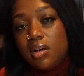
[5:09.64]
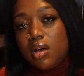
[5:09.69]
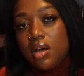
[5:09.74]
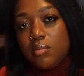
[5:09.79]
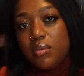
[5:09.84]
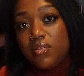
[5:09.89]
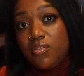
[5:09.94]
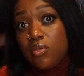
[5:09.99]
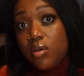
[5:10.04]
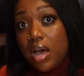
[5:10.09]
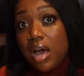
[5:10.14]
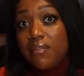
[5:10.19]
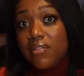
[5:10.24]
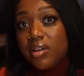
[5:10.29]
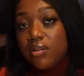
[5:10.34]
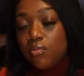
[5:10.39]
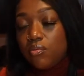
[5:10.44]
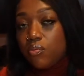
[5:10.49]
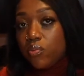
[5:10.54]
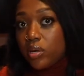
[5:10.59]
If you have
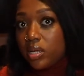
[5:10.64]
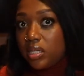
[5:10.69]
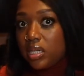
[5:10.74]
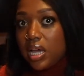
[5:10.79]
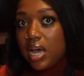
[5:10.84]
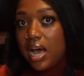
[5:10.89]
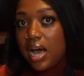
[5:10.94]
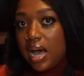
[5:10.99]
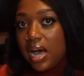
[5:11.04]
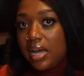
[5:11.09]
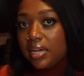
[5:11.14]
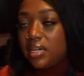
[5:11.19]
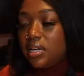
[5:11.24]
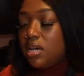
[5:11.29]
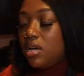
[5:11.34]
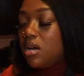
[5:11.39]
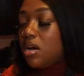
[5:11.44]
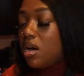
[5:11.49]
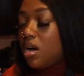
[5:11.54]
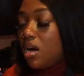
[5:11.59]
it really hot,
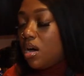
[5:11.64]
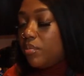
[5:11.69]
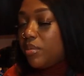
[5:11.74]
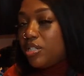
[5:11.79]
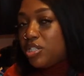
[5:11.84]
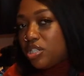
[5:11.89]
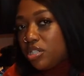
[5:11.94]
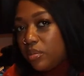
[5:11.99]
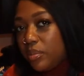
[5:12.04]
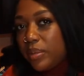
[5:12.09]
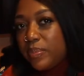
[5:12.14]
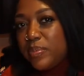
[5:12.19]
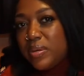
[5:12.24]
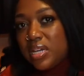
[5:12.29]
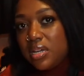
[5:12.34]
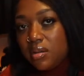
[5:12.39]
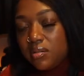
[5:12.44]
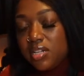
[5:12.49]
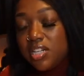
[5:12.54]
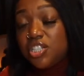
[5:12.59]

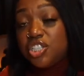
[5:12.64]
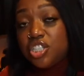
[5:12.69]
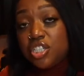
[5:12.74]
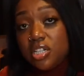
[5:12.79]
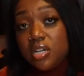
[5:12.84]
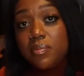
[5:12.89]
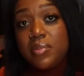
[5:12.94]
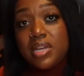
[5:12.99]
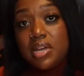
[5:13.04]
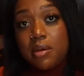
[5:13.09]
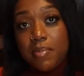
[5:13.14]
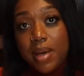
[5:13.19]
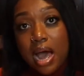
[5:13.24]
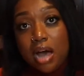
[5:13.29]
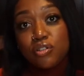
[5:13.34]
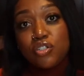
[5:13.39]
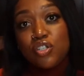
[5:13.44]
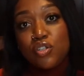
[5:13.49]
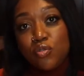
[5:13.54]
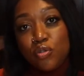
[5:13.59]
it should be
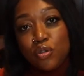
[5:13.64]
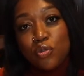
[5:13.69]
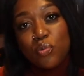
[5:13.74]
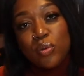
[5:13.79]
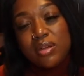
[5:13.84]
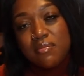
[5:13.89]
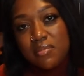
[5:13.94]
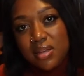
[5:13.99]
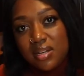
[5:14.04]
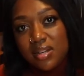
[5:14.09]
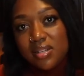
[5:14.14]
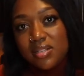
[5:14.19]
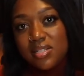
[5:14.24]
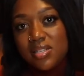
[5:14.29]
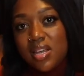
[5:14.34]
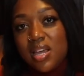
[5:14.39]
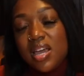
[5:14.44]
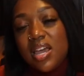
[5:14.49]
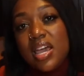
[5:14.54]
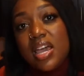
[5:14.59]
about 2 to 3 minutes.
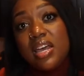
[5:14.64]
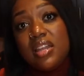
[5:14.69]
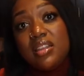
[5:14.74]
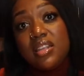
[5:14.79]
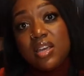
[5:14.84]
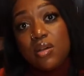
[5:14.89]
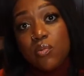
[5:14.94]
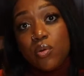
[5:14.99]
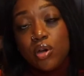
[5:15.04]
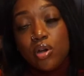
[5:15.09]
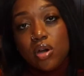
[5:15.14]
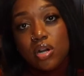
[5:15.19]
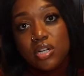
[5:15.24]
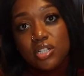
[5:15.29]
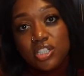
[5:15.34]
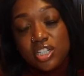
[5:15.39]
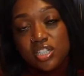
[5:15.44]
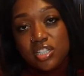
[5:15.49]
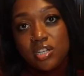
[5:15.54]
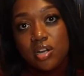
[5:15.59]
And then we're gonna
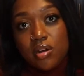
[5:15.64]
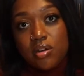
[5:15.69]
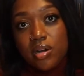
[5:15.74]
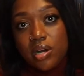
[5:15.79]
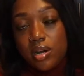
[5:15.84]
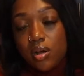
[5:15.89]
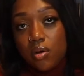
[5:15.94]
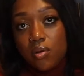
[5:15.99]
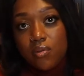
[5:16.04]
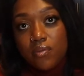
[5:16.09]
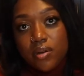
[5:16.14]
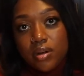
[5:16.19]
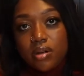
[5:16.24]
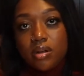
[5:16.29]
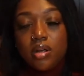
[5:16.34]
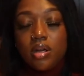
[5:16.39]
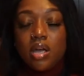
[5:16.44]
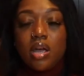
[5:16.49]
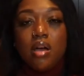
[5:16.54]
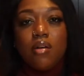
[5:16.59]
just turn it over
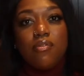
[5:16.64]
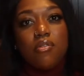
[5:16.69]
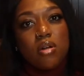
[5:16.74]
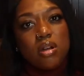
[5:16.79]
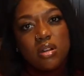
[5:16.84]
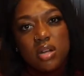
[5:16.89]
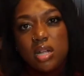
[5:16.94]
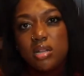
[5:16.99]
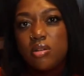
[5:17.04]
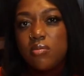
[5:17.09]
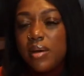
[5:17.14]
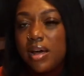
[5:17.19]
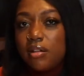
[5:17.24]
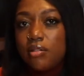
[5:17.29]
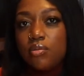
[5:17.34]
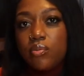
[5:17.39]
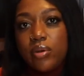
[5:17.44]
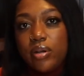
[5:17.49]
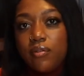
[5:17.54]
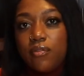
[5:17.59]
for another about
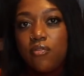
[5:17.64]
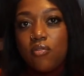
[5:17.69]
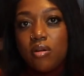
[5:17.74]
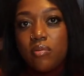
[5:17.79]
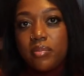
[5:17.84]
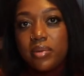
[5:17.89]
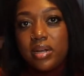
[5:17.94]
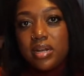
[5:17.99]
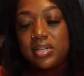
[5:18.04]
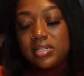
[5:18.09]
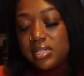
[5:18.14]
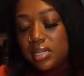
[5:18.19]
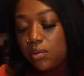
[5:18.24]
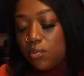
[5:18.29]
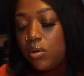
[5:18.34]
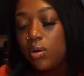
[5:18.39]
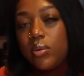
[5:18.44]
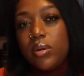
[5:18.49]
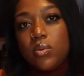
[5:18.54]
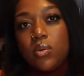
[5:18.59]
3 to 4 minutes. And
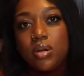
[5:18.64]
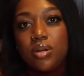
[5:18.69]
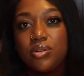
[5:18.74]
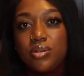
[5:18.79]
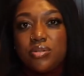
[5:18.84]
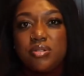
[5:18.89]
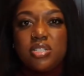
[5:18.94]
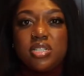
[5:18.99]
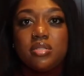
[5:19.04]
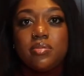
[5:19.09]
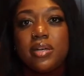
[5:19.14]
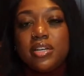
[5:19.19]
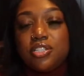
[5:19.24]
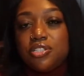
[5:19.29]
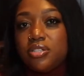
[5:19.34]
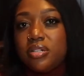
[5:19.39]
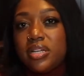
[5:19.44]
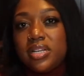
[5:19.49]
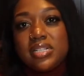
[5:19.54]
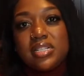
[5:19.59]
what we wanna do is just make
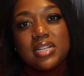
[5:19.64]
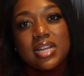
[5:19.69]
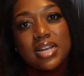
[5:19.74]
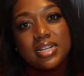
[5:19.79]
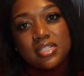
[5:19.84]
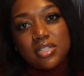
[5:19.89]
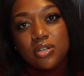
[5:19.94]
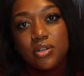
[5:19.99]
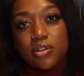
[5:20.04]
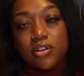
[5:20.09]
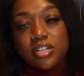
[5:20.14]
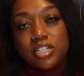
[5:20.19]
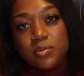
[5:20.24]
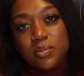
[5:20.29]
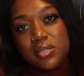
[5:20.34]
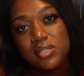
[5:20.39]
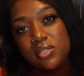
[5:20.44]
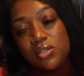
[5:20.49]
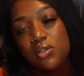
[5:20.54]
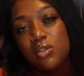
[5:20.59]
sure it gets nice and
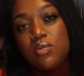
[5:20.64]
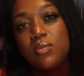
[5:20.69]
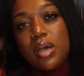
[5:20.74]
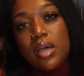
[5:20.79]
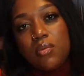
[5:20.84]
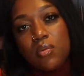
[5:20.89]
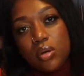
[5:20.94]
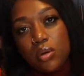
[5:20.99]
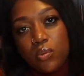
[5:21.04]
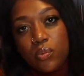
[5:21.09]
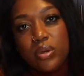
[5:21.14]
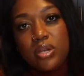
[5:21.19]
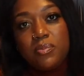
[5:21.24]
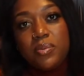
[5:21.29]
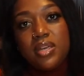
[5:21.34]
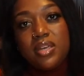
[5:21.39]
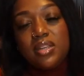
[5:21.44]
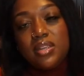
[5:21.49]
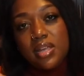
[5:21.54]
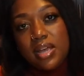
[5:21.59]
crispy. So you might wanna
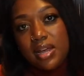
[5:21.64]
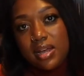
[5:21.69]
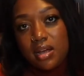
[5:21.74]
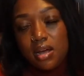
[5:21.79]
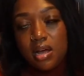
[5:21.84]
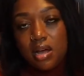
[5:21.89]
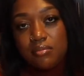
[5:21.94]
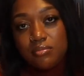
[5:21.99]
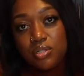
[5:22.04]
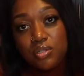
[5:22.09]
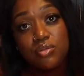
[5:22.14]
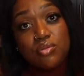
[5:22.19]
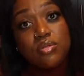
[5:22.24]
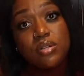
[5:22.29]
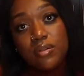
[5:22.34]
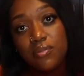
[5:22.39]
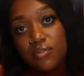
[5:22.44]
repeat that 2